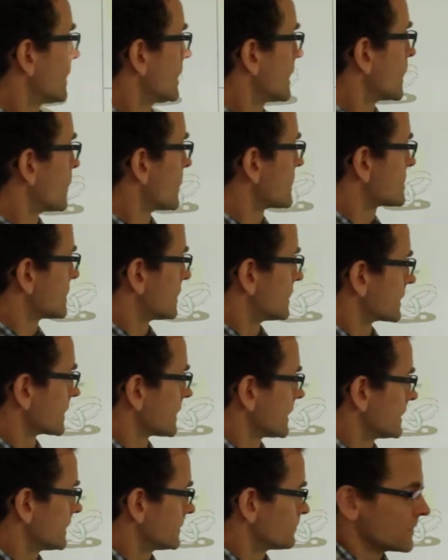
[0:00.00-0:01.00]
in which they are
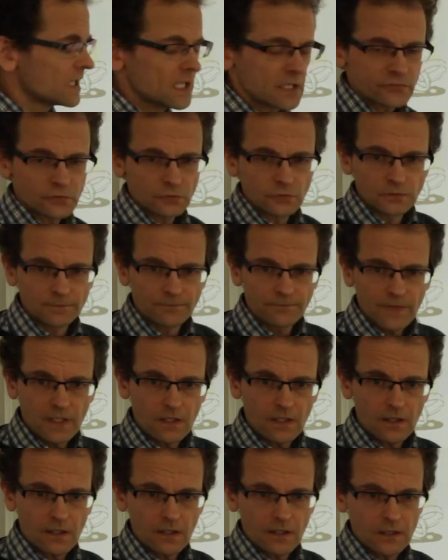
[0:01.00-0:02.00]
related meaningful,
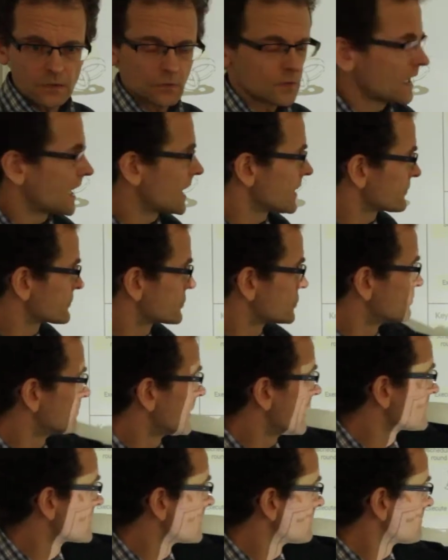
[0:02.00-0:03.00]
you have to
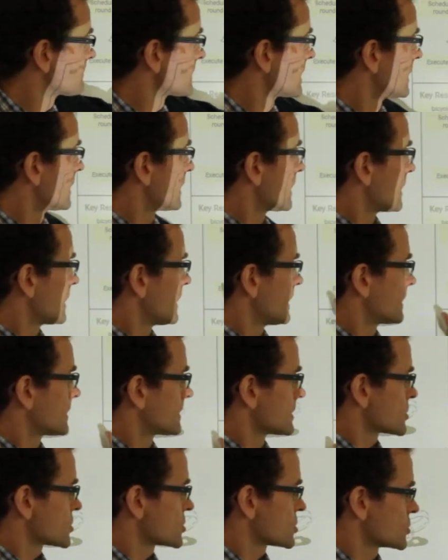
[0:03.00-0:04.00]
map them in
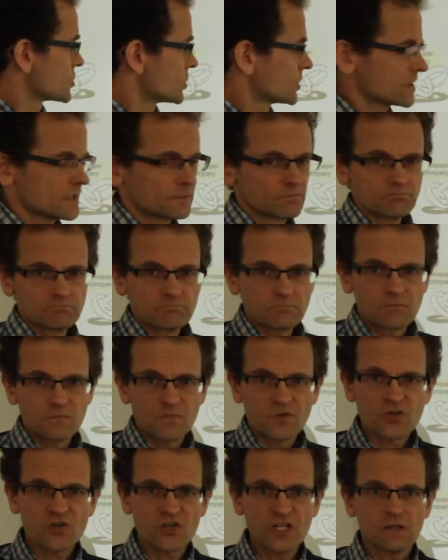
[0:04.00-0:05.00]
a certain
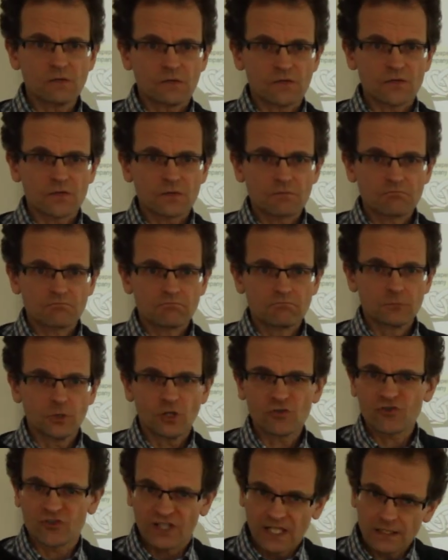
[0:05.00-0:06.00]
sequence.
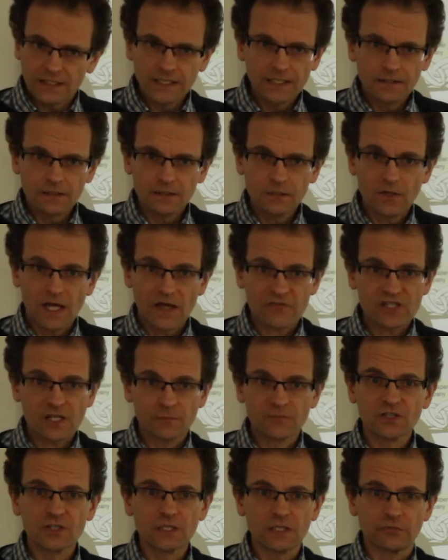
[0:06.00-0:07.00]
Not strictly, you have
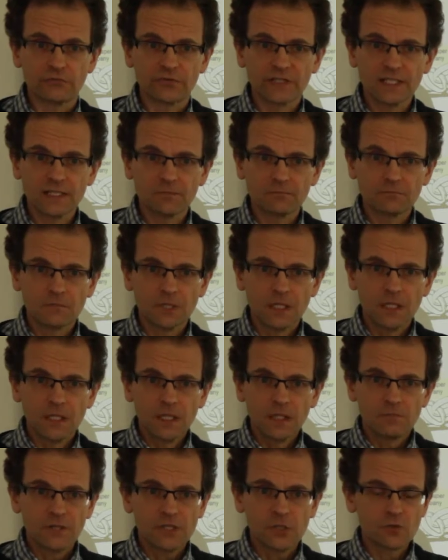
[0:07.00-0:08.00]
some degree of freedom,
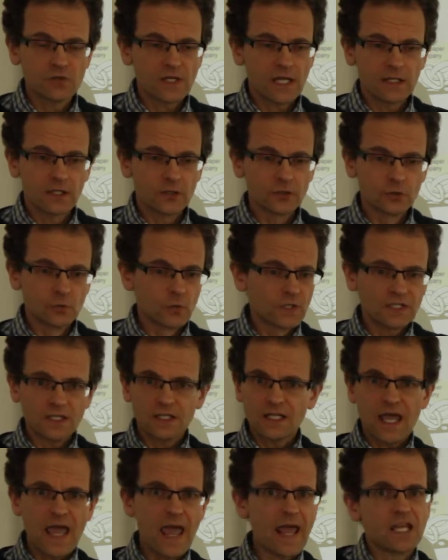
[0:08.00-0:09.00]
but you cannot do it
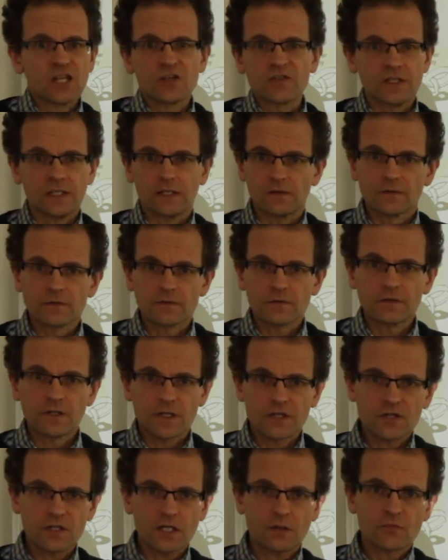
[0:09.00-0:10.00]
in any sequence. There
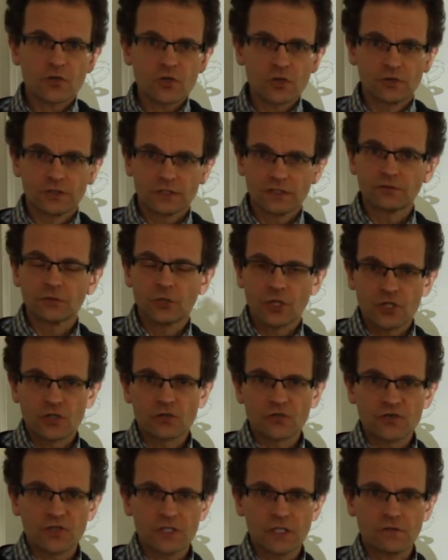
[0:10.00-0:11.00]
is some sort of
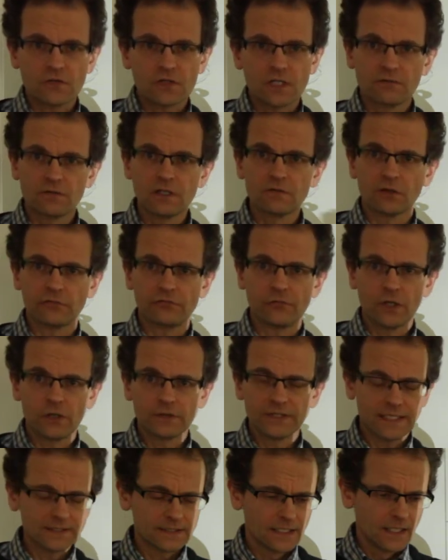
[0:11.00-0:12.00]
logical sequence, and we will follow
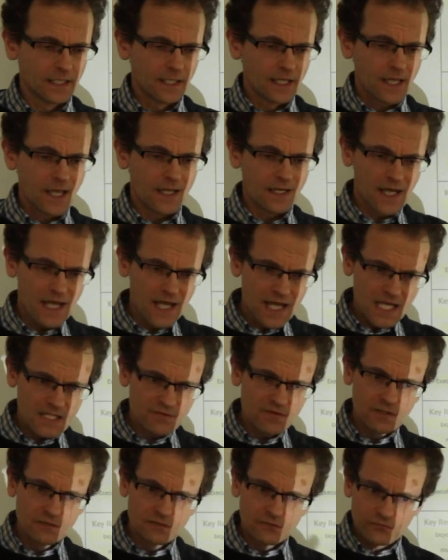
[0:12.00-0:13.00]
that. And as
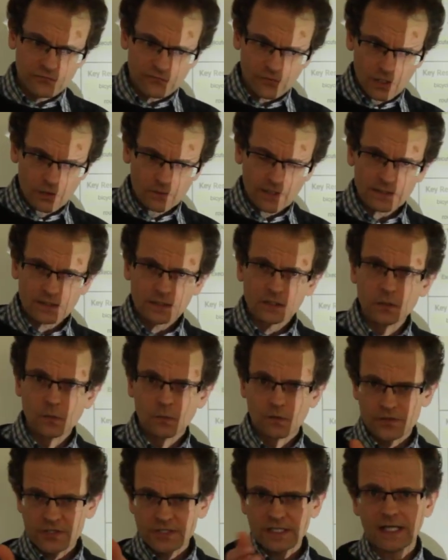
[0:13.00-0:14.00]
we follow it, you
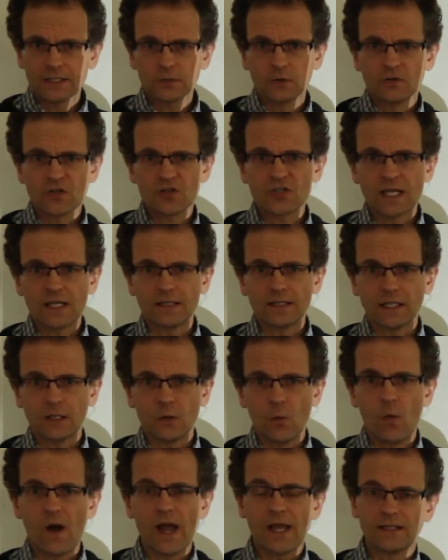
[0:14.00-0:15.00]
will start
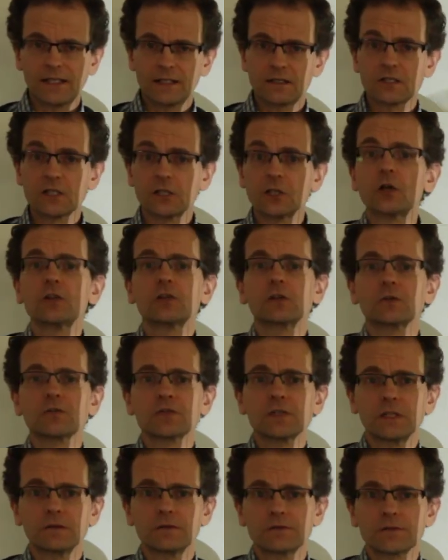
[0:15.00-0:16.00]
understanding why that is a logical
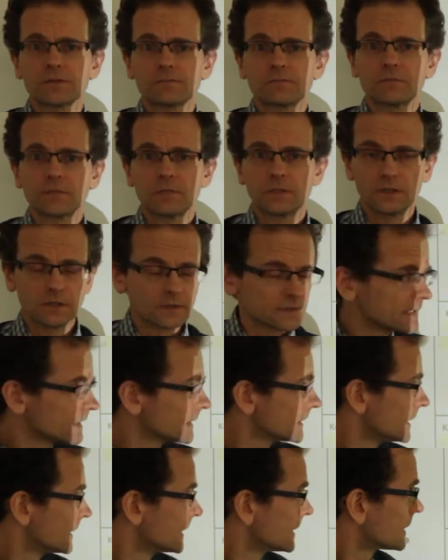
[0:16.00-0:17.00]
sequence.
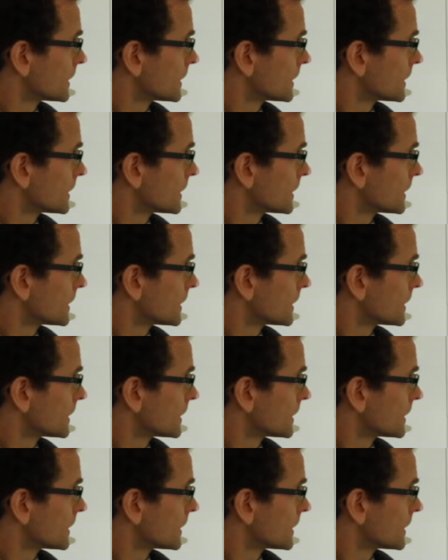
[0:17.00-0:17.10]
Okay?